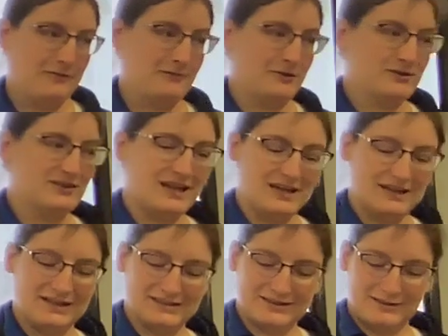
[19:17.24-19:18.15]

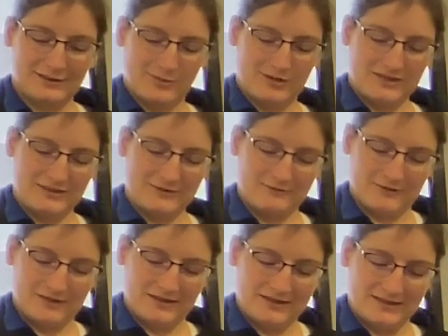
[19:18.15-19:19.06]
it's a little bit
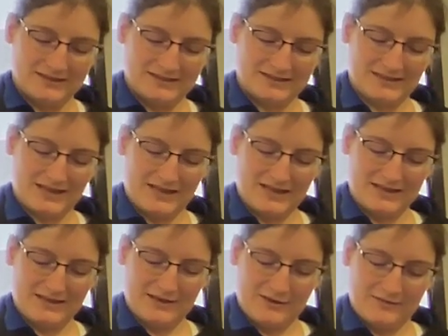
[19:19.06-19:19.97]
different. It is
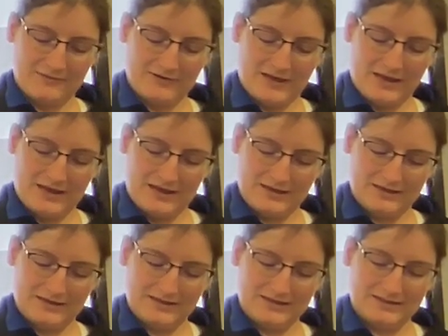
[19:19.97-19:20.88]
sine of
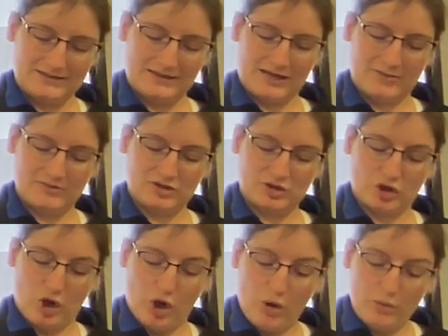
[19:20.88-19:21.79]
A times
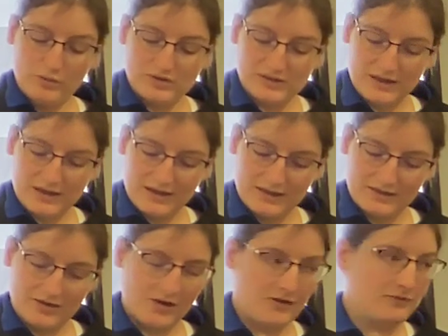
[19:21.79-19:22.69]

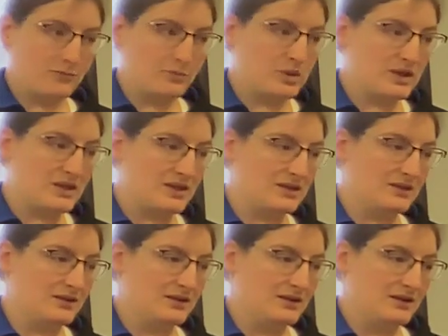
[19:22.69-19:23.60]
cosine of B
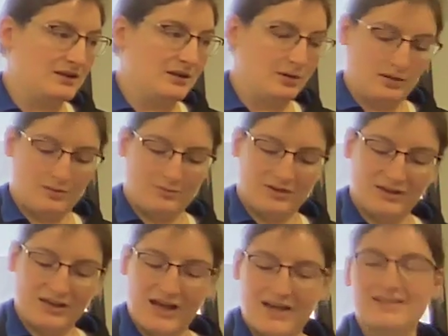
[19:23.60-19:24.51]

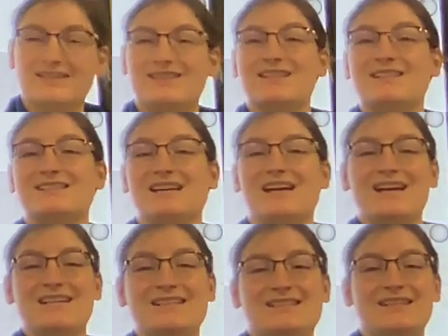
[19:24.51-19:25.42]
plus the
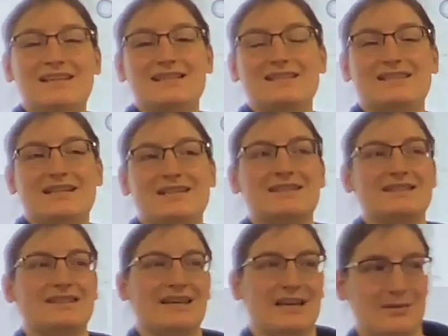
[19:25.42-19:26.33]
sine stays
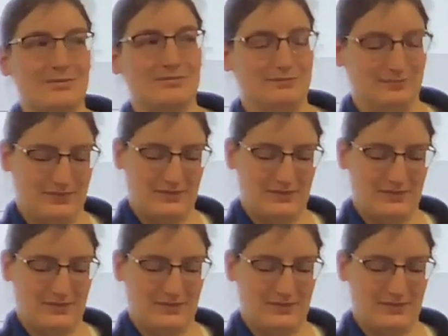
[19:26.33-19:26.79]
the same